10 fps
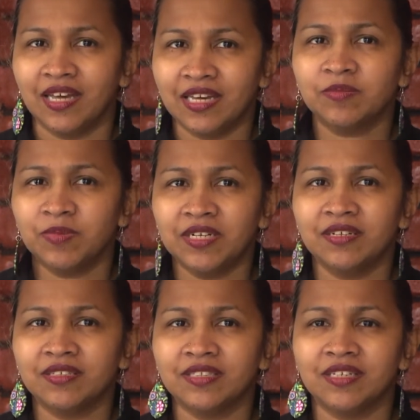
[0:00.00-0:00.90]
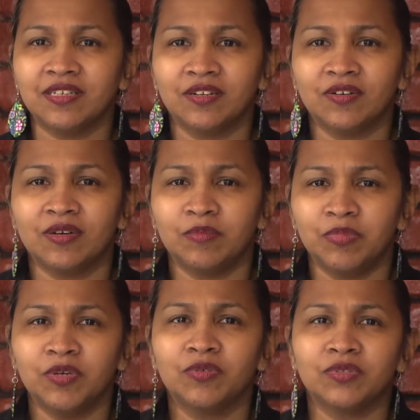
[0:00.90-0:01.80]
experiencing you know
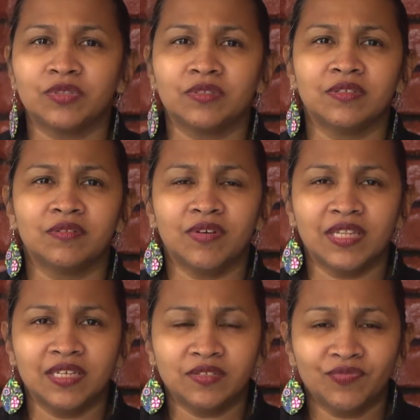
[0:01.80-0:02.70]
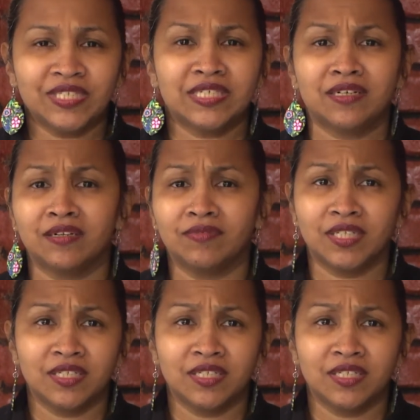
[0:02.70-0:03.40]
abuse you know whether it's physical whether